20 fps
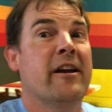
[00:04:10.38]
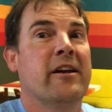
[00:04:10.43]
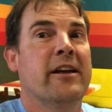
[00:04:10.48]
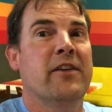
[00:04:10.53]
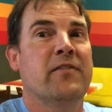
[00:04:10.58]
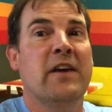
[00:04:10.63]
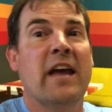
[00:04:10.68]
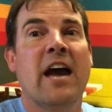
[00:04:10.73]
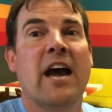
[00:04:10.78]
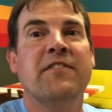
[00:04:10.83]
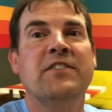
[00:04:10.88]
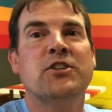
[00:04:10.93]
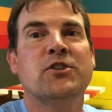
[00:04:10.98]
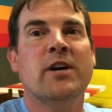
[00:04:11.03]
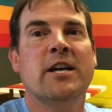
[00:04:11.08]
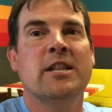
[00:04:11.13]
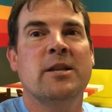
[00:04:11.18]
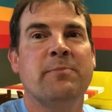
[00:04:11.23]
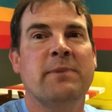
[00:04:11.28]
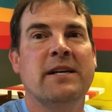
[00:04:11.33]
If you haven't
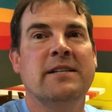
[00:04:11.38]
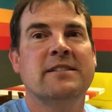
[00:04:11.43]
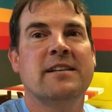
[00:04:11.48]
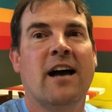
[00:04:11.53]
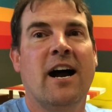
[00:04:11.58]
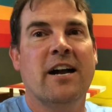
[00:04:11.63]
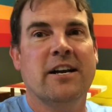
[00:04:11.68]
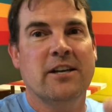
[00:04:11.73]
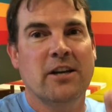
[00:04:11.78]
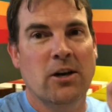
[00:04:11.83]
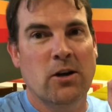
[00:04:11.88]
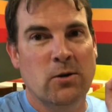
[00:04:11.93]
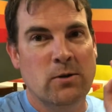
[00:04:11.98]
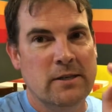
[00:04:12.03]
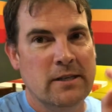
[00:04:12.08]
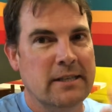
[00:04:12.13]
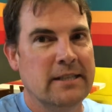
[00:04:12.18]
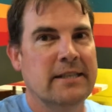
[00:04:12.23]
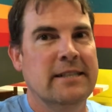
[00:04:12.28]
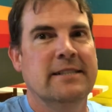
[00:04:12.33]
tried the bun taco,
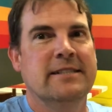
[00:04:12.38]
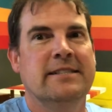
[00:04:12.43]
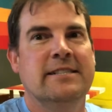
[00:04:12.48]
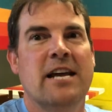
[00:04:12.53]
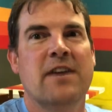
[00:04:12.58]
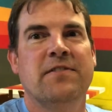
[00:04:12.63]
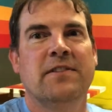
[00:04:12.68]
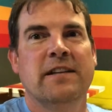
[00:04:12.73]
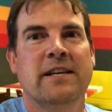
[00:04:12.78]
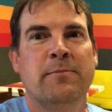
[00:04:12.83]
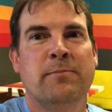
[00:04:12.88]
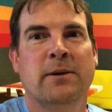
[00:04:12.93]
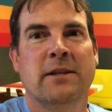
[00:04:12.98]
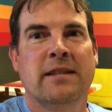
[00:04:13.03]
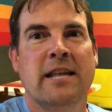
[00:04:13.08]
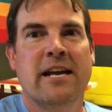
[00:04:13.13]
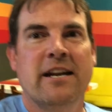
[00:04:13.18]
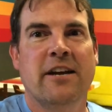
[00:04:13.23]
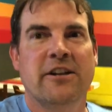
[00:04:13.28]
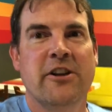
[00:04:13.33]
definitely put
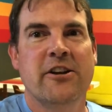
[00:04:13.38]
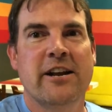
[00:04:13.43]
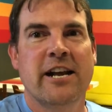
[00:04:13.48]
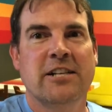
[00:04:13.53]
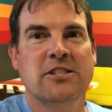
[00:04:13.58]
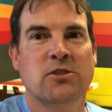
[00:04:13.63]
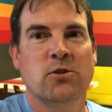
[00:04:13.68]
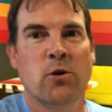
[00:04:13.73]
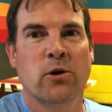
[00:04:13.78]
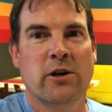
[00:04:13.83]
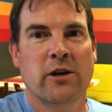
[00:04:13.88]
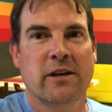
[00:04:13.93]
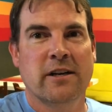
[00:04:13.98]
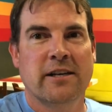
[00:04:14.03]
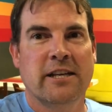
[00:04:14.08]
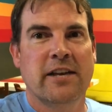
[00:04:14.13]
that on your next order.